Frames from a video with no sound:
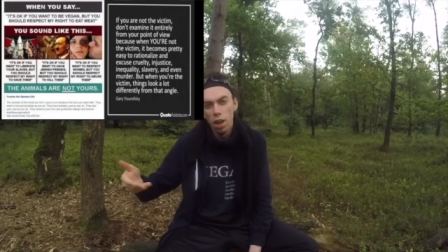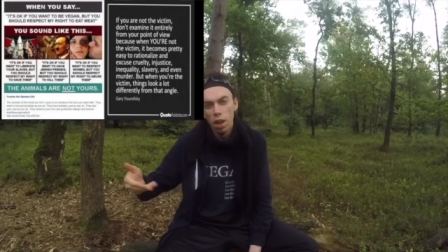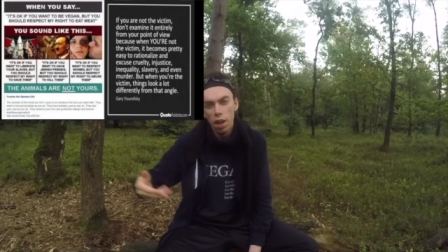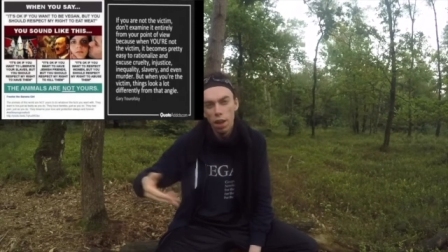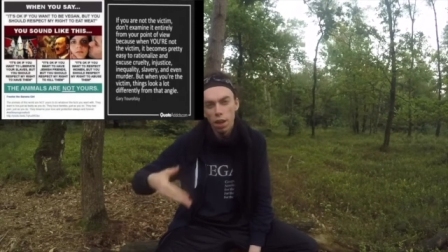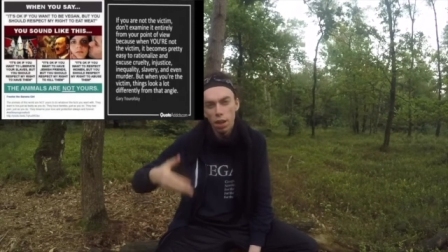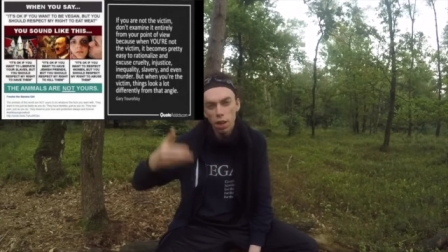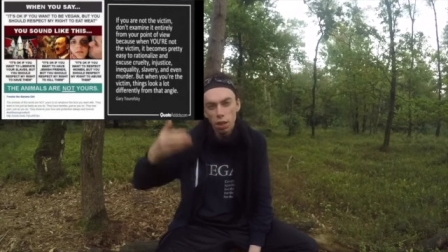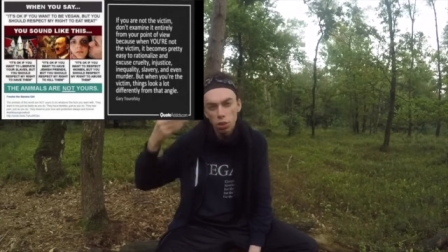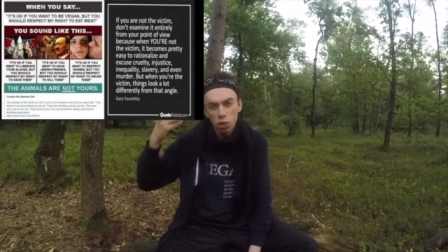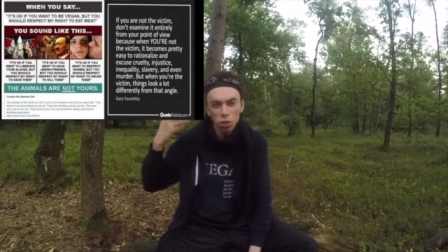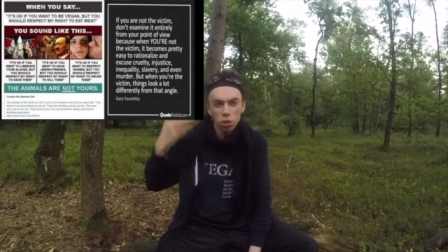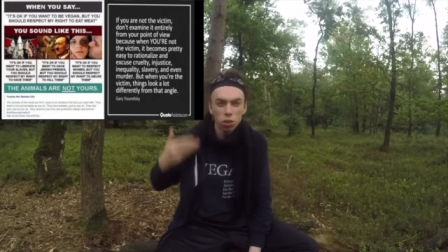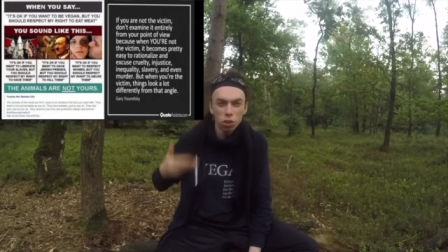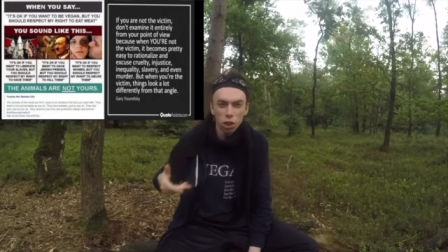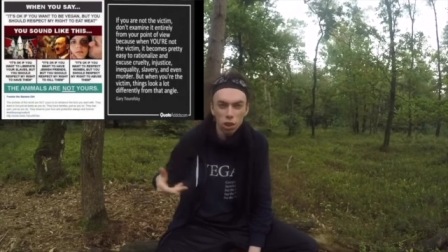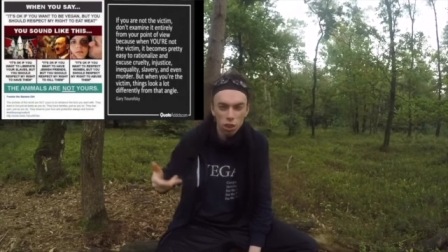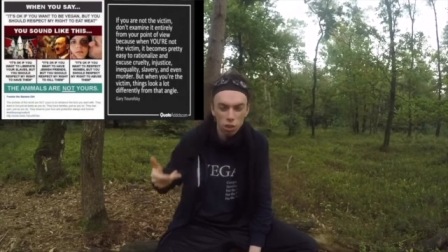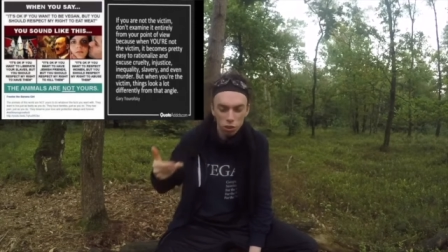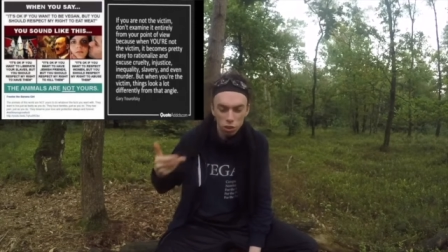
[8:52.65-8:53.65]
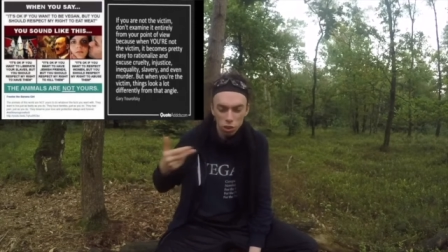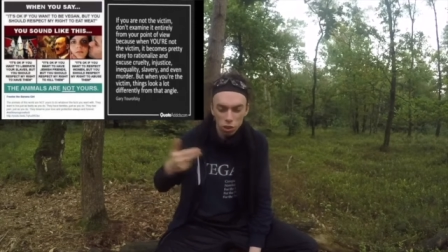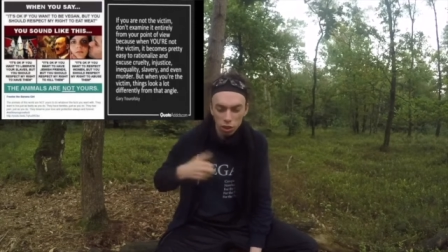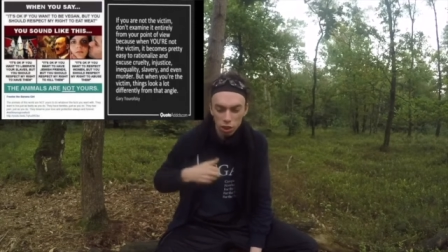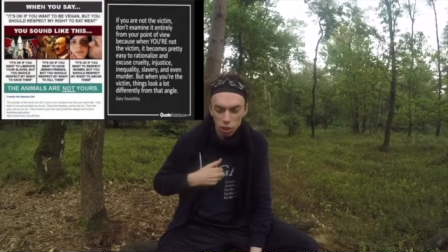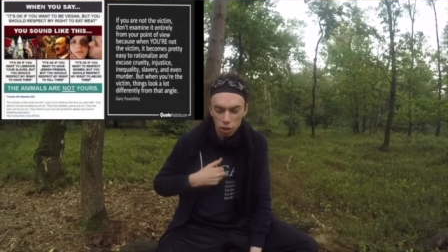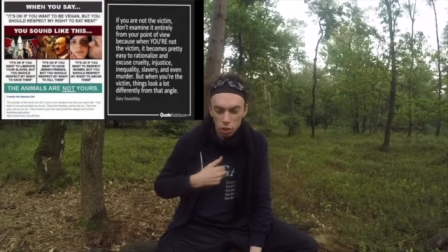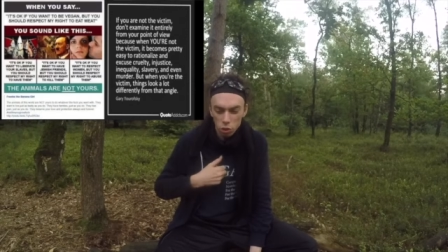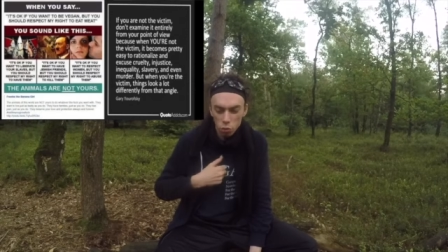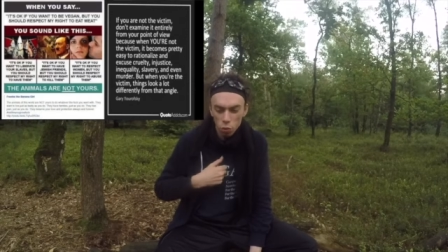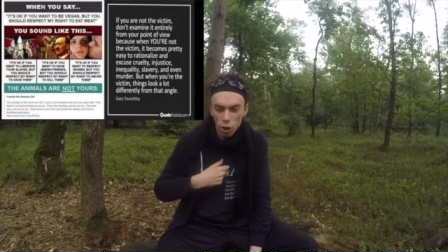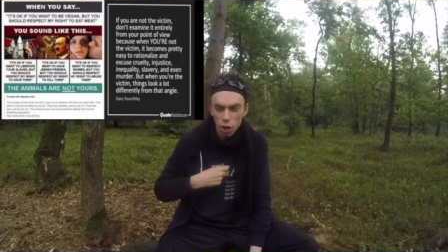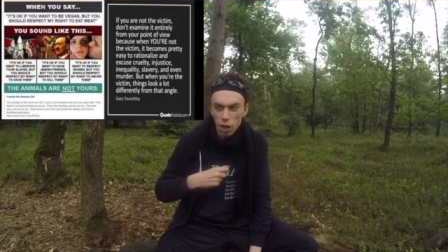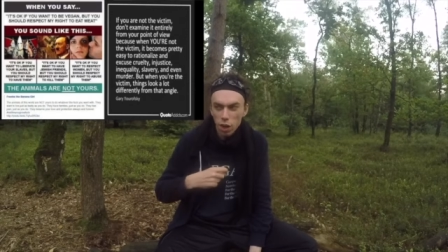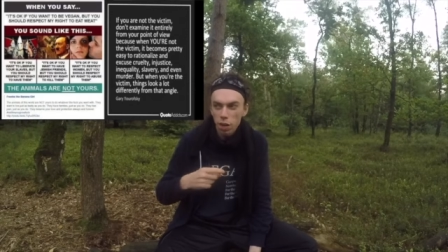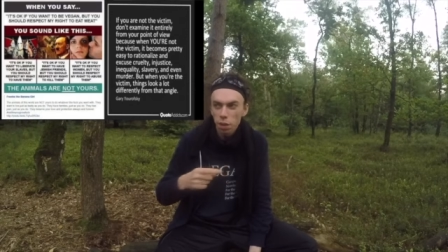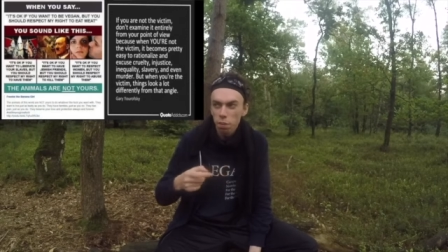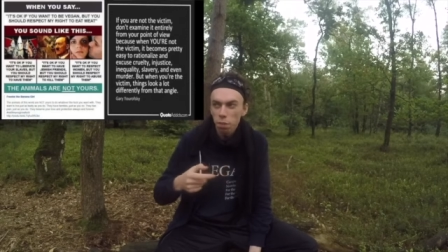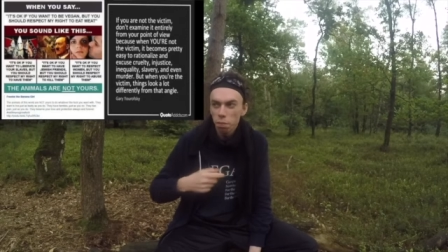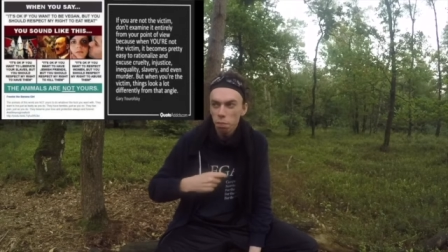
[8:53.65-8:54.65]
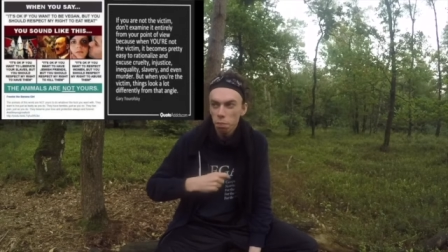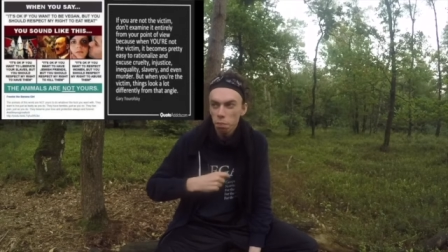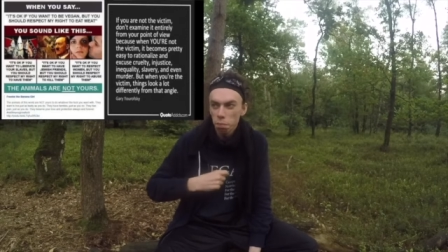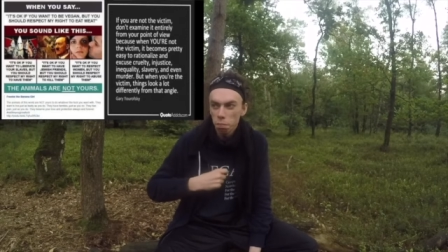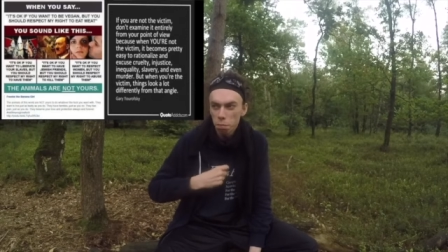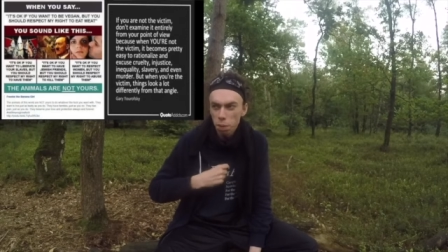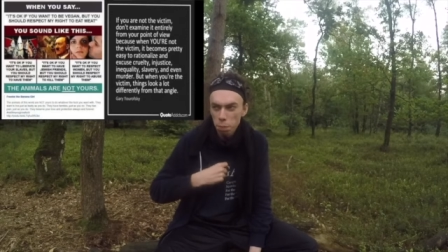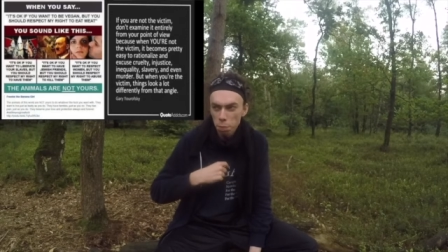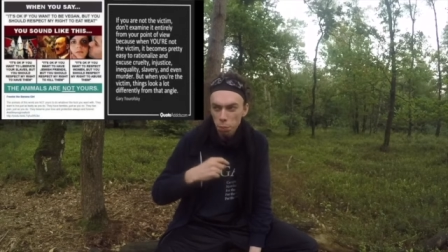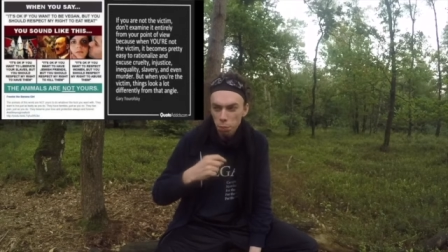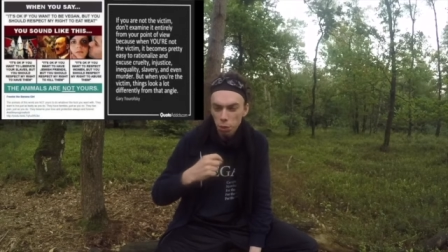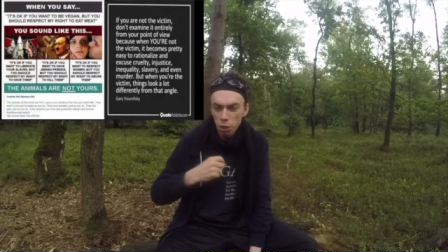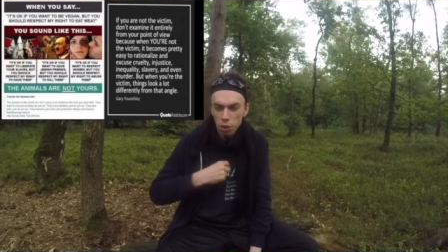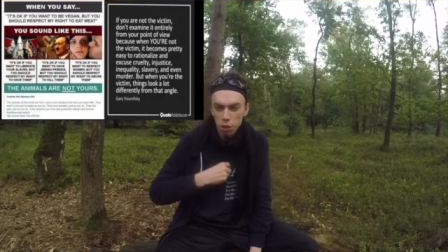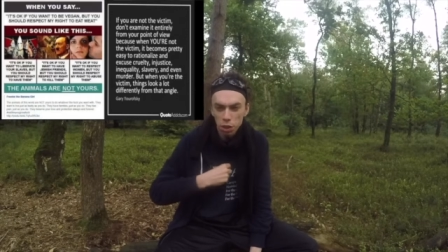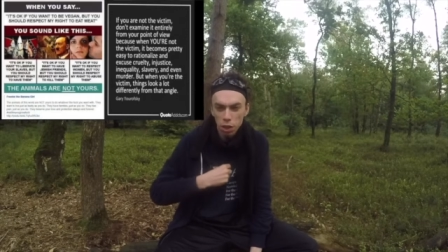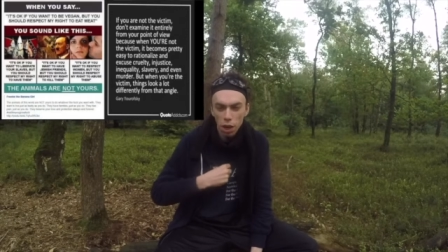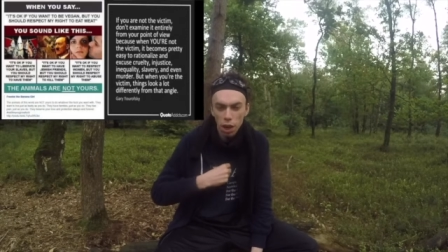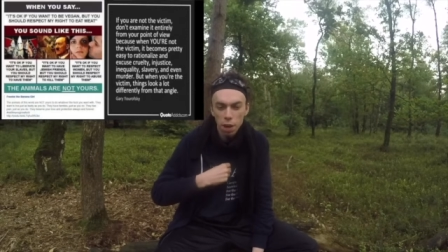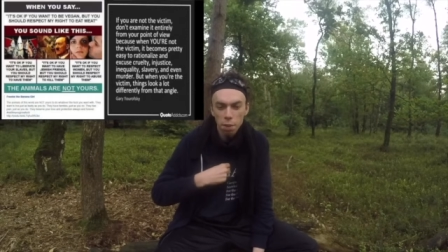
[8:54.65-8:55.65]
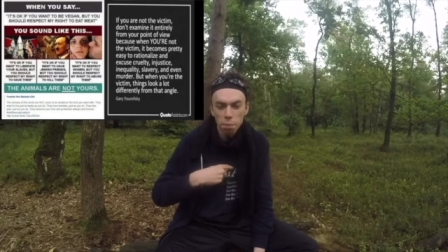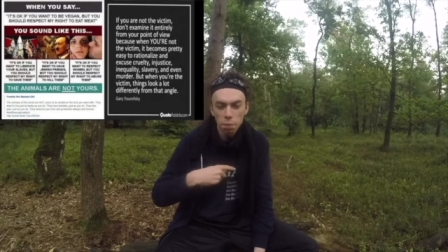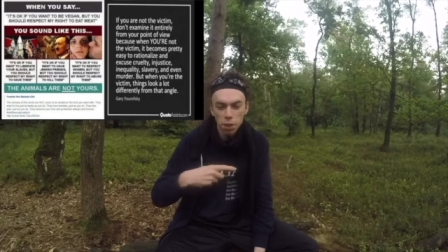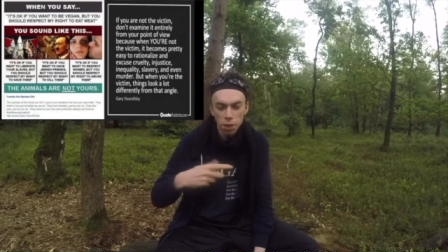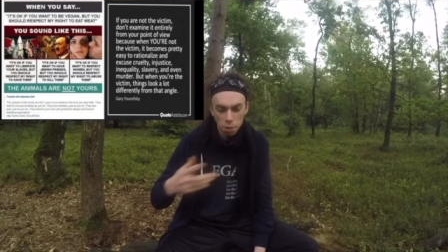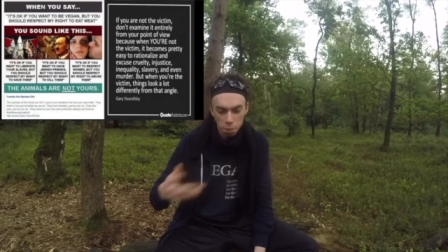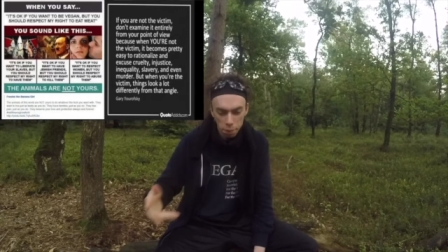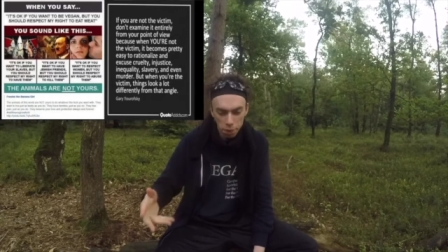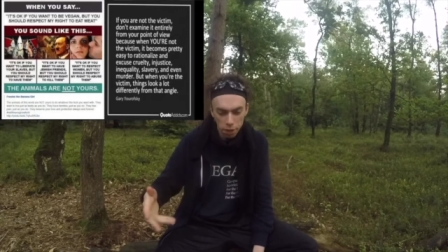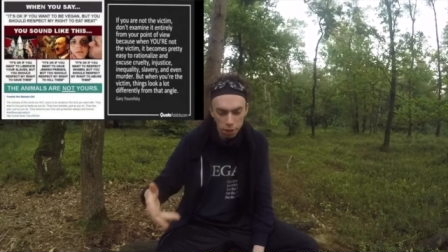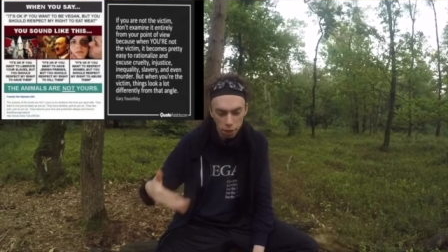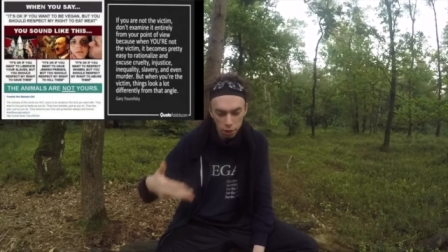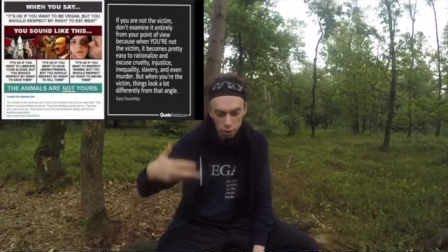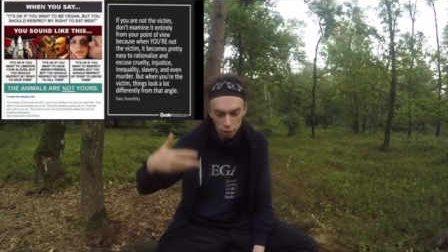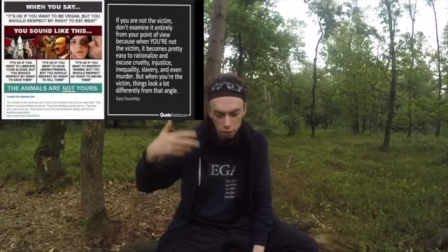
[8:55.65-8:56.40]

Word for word: And I don't can understand why people that claim that they've been